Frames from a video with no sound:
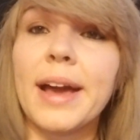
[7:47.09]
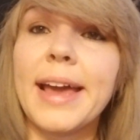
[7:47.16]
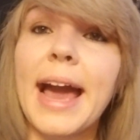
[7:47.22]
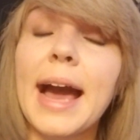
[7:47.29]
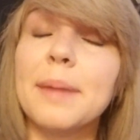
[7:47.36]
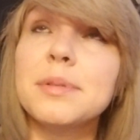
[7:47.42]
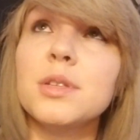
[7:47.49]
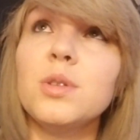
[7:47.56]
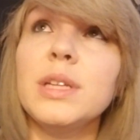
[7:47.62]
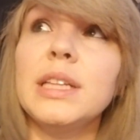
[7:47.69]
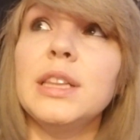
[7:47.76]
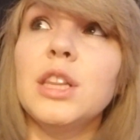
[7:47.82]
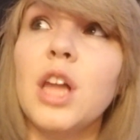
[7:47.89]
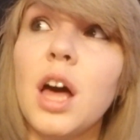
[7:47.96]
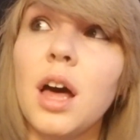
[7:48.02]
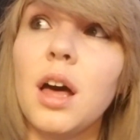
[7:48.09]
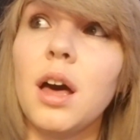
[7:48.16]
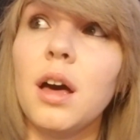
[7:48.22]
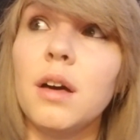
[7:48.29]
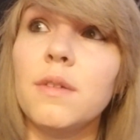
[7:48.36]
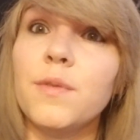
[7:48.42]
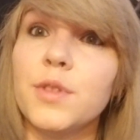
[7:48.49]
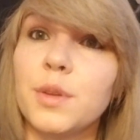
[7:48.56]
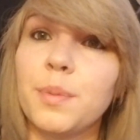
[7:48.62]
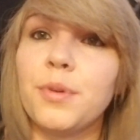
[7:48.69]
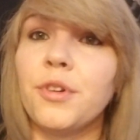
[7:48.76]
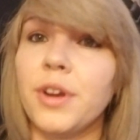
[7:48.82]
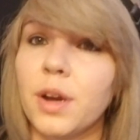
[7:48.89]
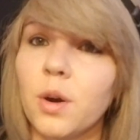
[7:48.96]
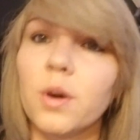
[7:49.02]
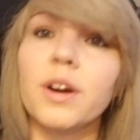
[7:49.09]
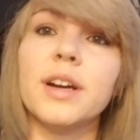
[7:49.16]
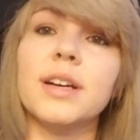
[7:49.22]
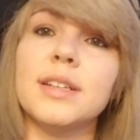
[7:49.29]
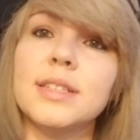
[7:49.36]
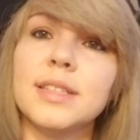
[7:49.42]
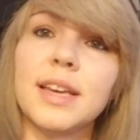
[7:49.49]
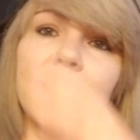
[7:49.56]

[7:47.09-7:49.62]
I absolutely love the pre-chorus.